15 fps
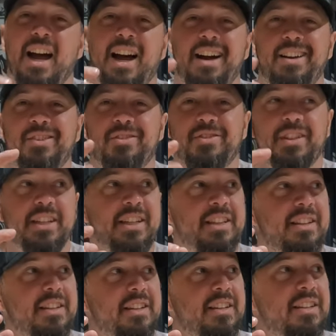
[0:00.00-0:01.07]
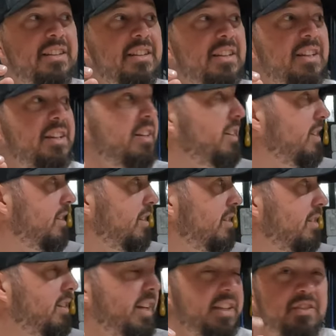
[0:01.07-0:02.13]
I don't like the
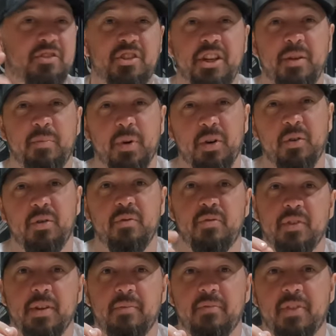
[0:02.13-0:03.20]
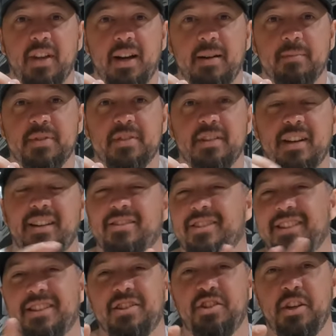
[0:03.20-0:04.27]
like cheapo flip-flops. I don't
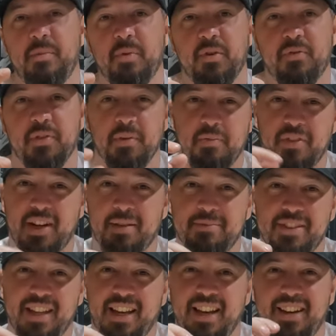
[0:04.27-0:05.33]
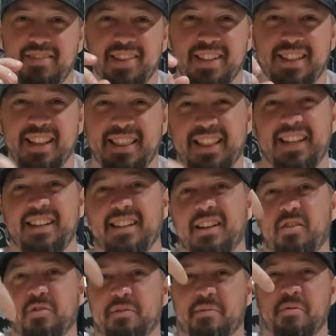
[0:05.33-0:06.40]
like the cheapo flip-flops that have like the thing
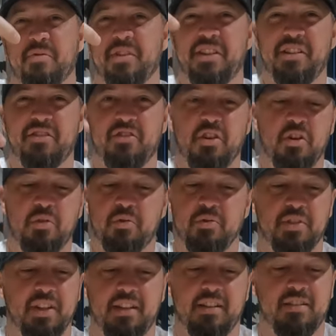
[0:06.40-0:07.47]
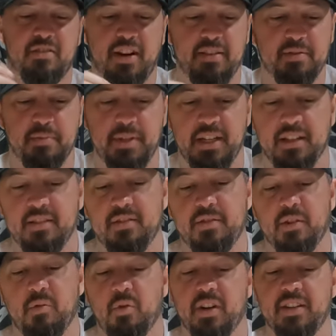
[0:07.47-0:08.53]
that goes between your toes that drives me nuts.
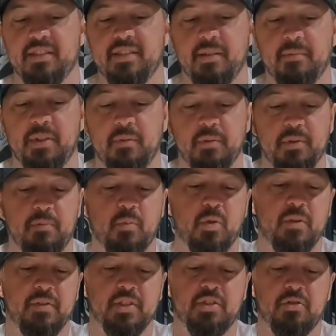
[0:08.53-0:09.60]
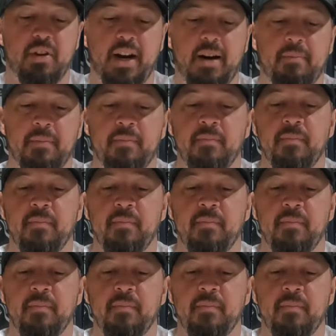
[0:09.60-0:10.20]
So I wanted something with more of a strap.